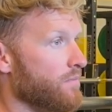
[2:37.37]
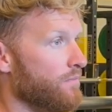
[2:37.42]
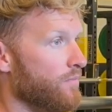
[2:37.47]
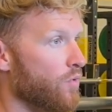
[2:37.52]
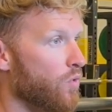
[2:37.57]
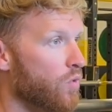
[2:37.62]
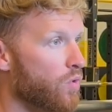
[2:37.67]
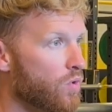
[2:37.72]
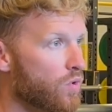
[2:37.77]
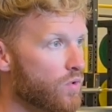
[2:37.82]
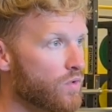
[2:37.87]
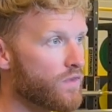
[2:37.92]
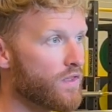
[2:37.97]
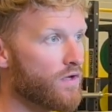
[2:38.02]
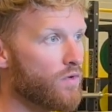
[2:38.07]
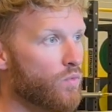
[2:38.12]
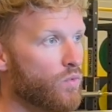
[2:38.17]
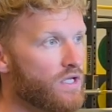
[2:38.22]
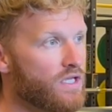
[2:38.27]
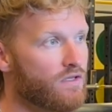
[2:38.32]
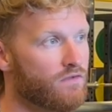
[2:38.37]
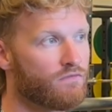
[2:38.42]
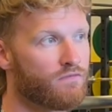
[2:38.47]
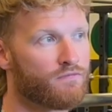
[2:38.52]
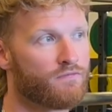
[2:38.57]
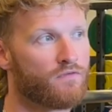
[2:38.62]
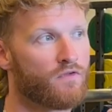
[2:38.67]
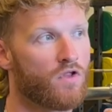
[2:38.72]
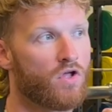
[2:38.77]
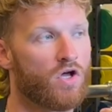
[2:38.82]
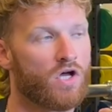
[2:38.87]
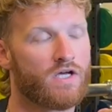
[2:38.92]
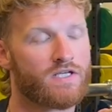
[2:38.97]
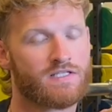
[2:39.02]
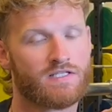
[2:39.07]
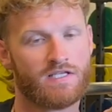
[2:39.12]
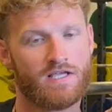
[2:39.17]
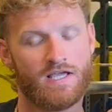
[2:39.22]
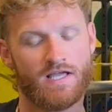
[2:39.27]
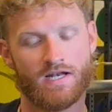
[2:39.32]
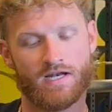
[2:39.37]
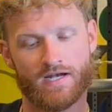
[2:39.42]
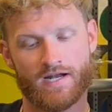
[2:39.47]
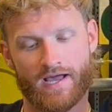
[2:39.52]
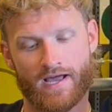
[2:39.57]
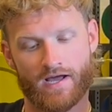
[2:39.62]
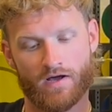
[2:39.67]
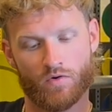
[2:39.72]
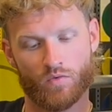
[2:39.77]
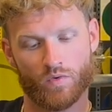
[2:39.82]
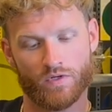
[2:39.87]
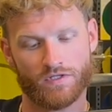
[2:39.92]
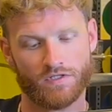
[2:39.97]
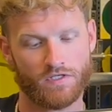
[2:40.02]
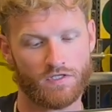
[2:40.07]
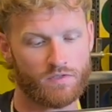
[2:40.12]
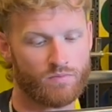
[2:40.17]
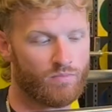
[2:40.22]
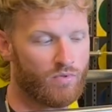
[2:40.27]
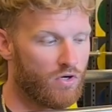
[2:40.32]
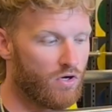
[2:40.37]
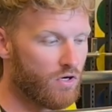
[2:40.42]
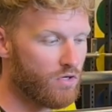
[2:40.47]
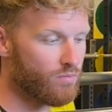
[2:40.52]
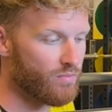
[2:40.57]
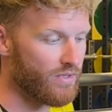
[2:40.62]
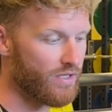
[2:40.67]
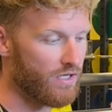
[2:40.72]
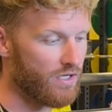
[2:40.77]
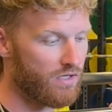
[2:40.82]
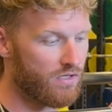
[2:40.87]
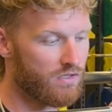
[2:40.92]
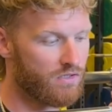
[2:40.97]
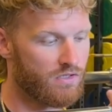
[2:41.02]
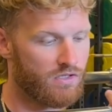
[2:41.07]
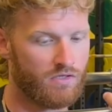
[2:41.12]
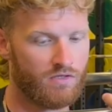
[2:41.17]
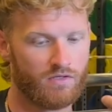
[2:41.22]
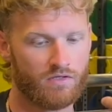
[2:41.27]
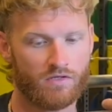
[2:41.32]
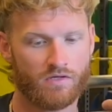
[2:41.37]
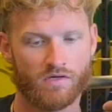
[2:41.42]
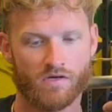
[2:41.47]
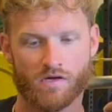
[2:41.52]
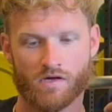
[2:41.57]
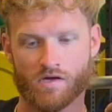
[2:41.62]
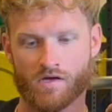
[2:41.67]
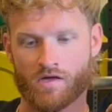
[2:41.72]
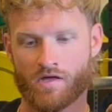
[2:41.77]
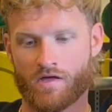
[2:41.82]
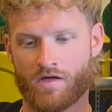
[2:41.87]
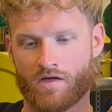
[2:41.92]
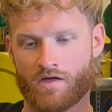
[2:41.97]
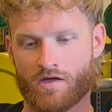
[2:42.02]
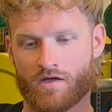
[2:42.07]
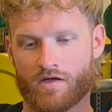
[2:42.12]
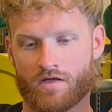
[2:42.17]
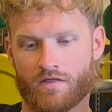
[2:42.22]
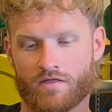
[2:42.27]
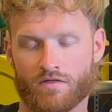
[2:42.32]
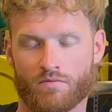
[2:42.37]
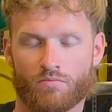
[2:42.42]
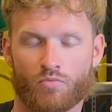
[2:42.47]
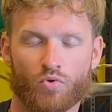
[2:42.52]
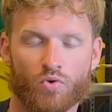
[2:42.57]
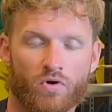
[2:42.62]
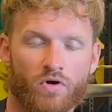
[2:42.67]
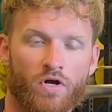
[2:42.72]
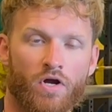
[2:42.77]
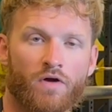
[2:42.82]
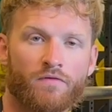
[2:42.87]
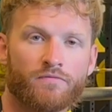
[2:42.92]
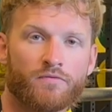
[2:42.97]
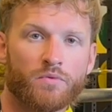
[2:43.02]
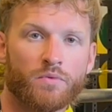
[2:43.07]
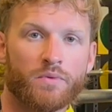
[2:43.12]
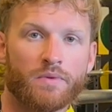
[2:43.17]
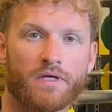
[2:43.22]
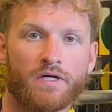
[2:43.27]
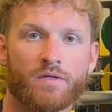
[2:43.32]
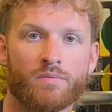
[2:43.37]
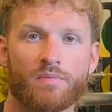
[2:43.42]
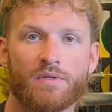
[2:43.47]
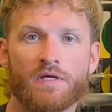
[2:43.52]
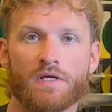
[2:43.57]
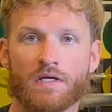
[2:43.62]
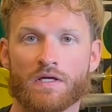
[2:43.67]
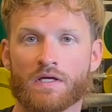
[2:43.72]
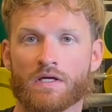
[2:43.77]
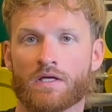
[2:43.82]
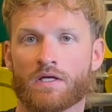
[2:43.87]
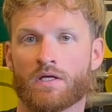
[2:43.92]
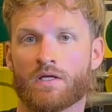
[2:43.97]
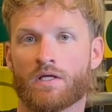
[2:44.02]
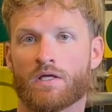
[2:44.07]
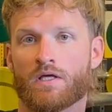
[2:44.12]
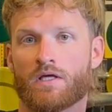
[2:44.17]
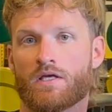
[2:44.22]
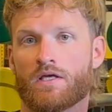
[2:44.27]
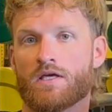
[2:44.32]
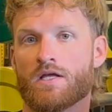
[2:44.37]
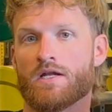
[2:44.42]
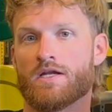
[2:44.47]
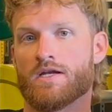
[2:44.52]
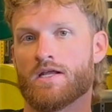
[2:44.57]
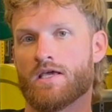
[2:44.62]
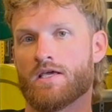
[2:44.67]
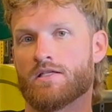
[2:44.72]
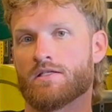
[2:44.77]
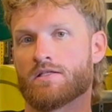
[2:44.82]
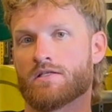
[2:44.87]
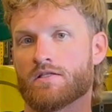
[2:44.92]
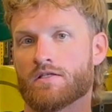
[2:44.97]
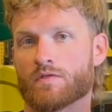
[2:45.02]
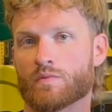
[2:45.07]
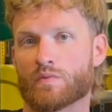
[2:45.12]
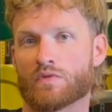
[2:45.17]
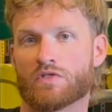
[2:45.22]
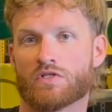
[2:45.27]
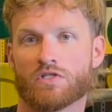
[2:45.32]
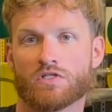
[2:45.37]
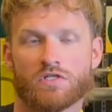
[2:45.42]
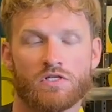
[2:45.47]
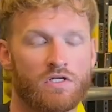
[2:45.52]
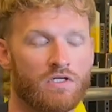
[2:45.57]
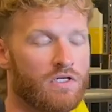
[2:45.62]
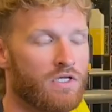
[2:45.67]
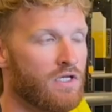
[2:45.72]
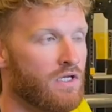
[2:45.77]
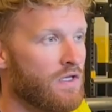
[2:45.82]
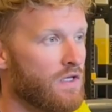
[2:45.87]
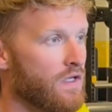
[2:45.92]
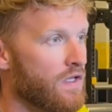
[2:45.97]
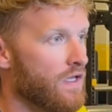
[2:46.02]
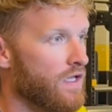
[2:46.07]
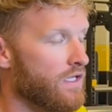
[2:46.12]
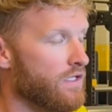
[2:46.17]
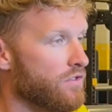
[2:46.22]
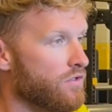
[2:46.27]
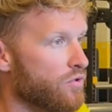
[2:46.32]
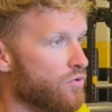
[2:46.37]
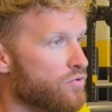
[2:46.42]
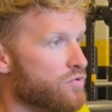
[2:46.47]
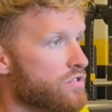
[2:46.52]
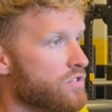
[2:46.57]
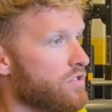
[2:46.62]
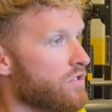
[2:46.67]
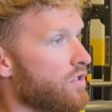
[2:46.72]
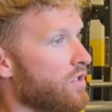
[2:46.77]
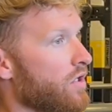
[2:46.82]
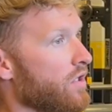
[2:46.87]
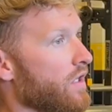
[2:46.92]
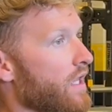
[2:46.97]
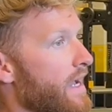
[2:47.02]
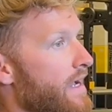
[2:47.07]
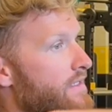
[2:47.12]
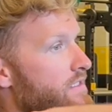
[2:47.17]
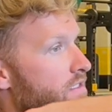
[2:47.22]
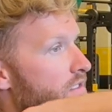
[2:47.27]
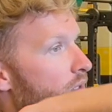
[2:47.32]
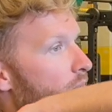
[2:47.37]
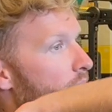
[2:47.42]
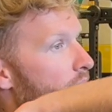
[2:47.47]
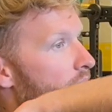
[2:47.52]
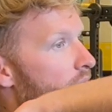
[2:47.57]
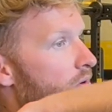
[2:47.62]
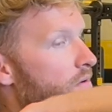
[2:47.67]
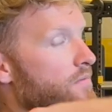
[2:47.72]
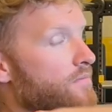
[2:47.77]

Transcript: more that we can floss in and out with this barbell, okay, the more comfortable we're going to be getting into this position and loosening our lats up here.